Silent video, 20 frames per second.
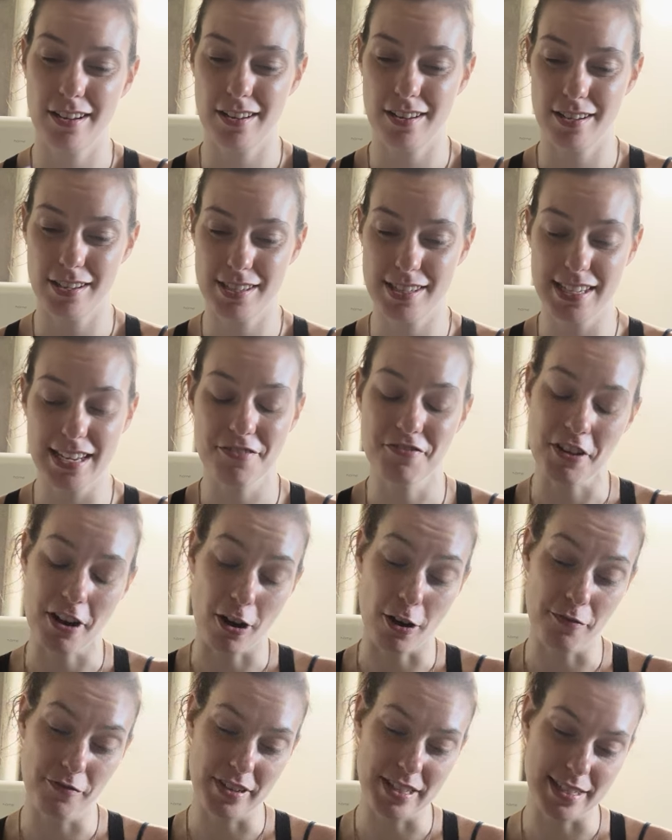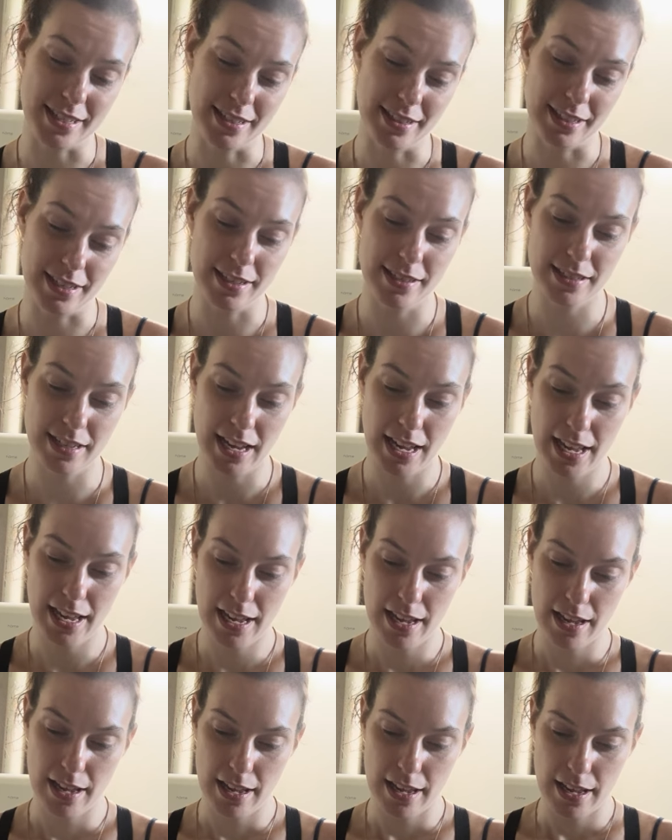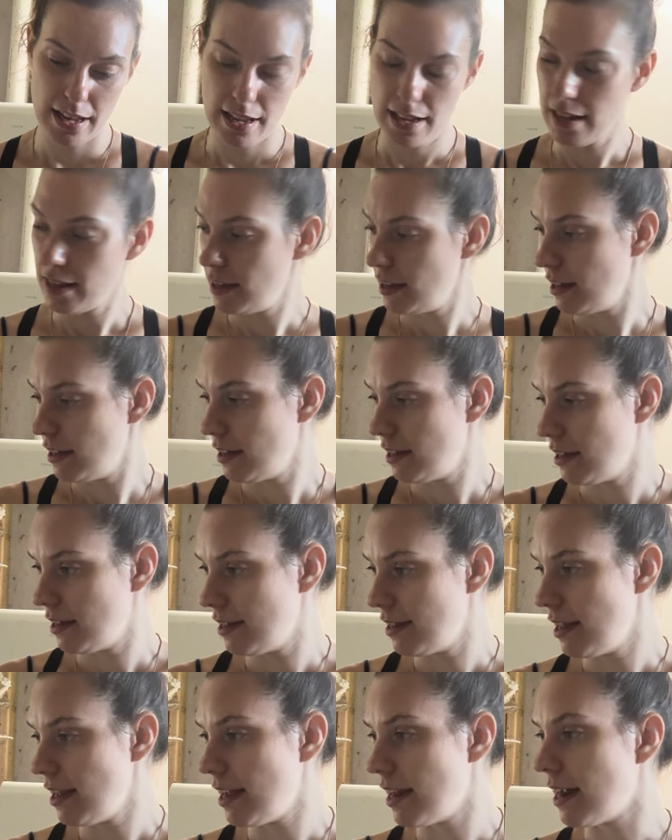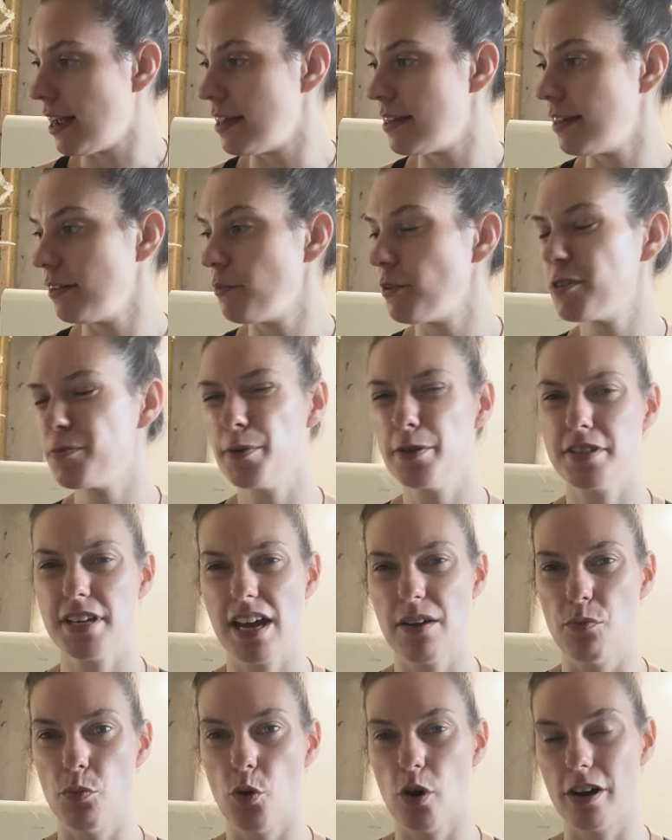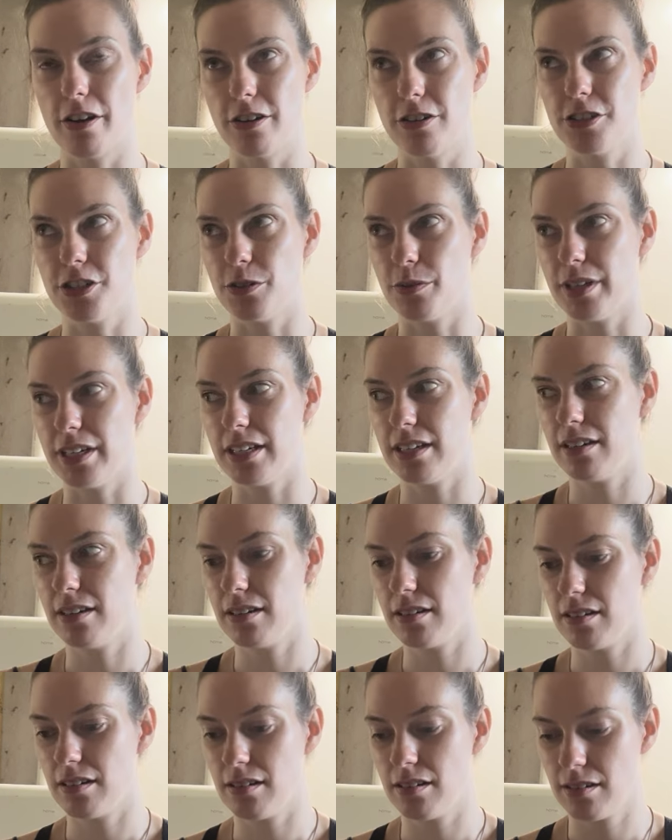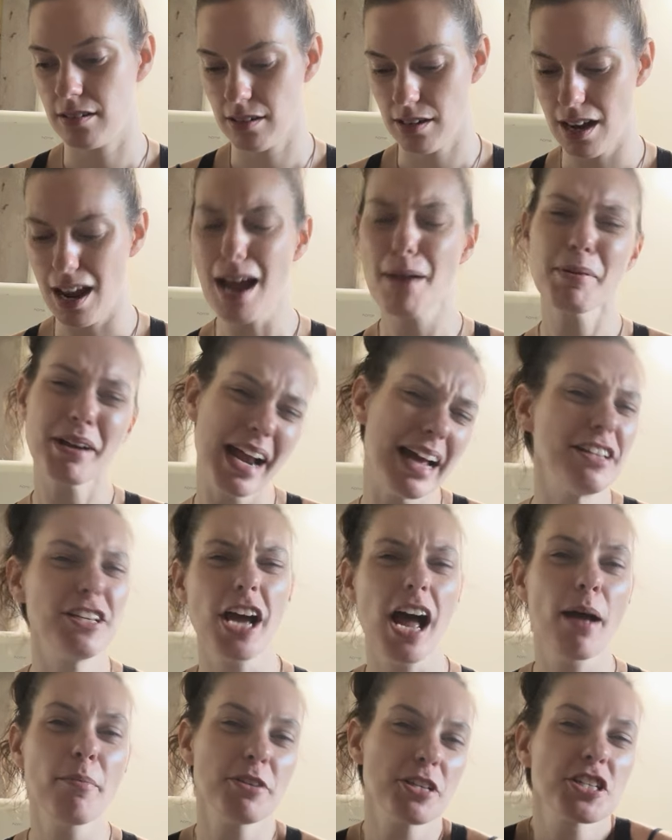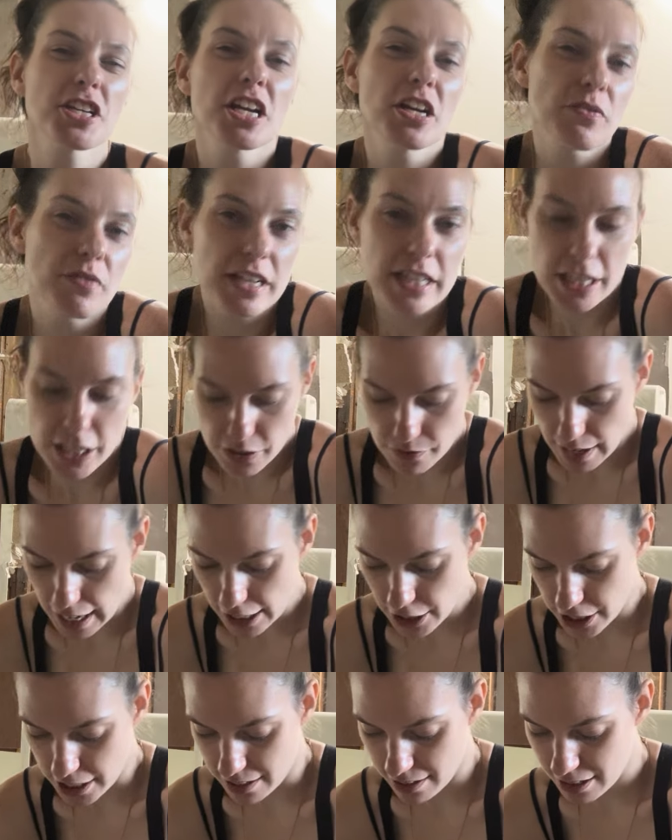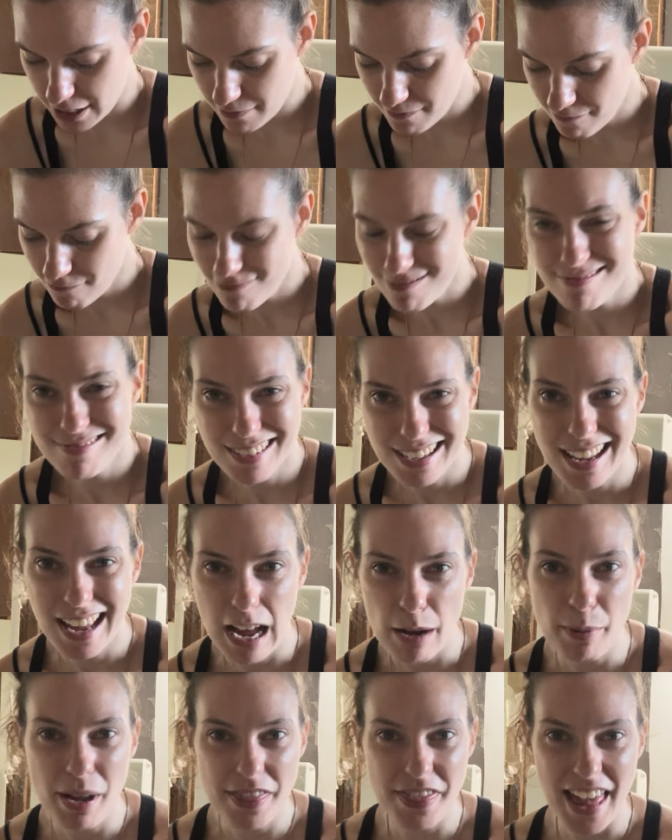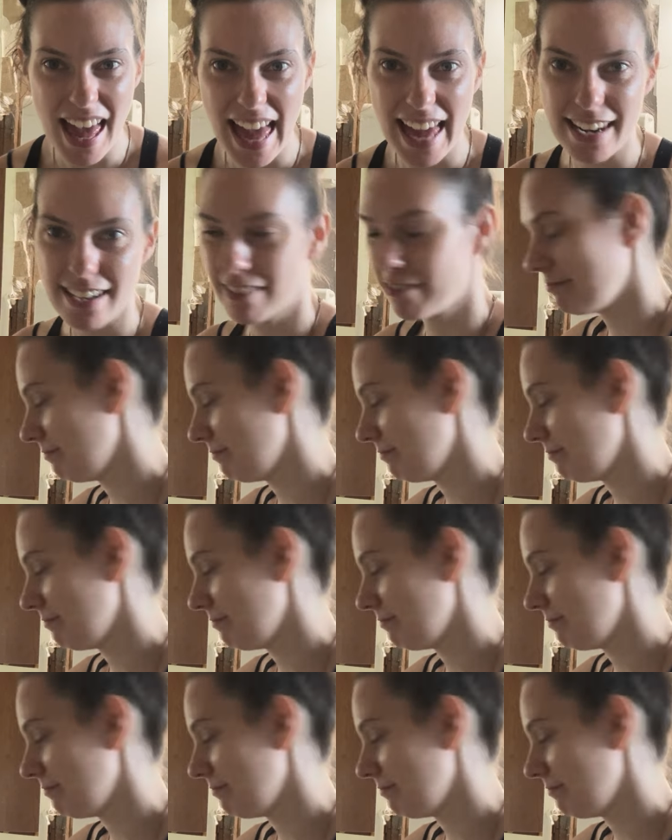see if it all fits in this. And I think we're supposed to add water to it. I'm just gonna read the directions. How about that?